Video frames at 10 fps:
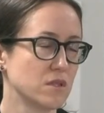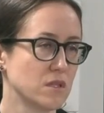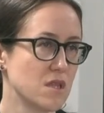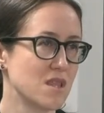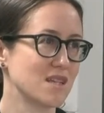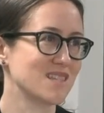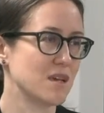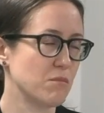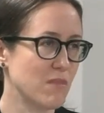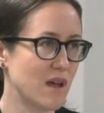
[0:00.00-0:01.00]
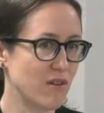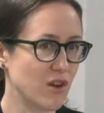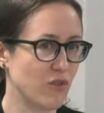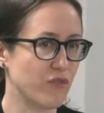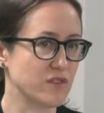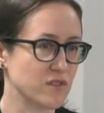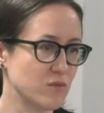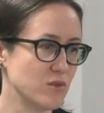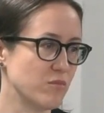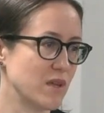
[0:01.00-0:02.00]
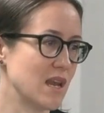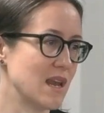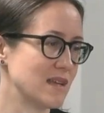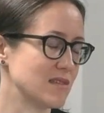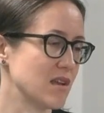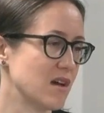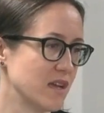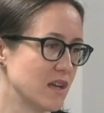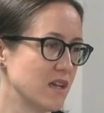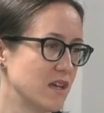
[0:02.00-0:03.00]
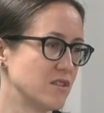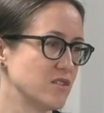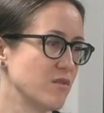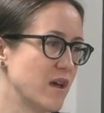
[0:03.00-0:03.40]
that a married officer would be less likely to